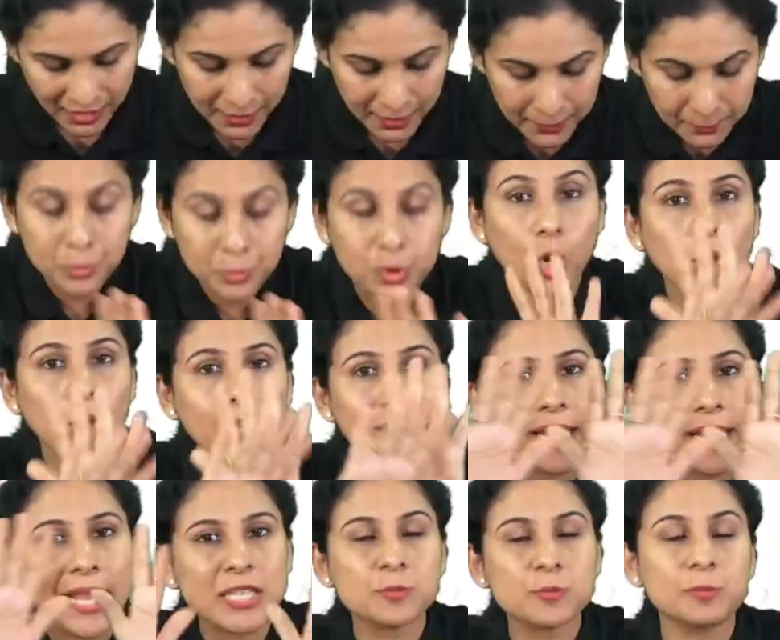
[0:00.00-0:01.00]
I am
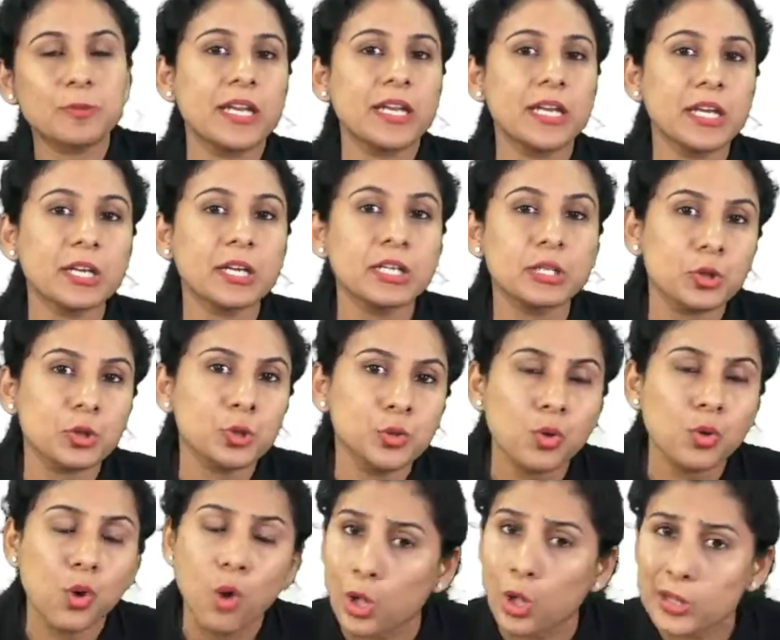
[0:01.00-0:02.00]
broadly explaining it to
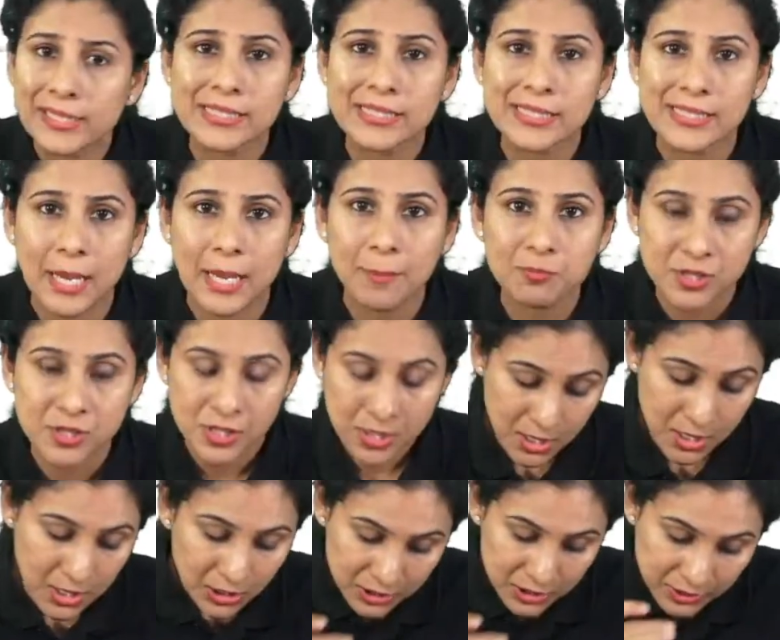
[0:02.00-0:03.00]
you, all the steps.
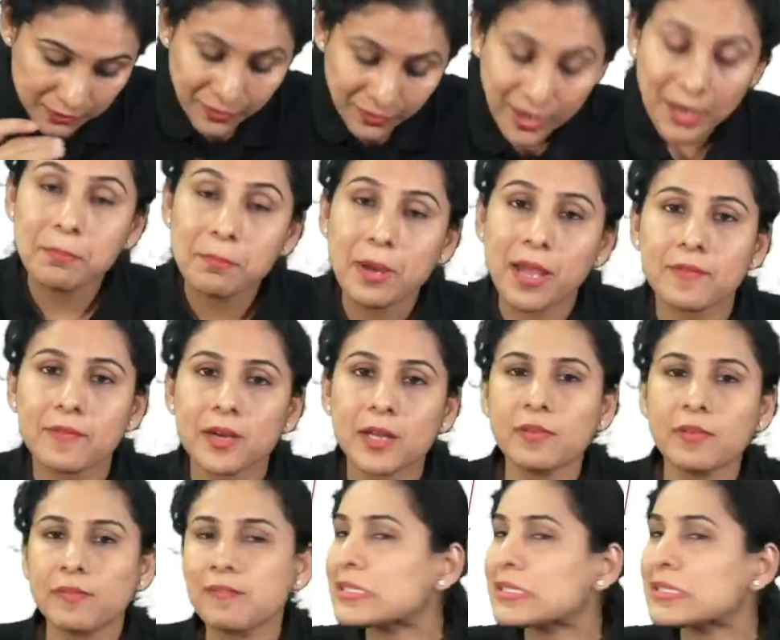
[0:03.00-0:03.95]
One by one, we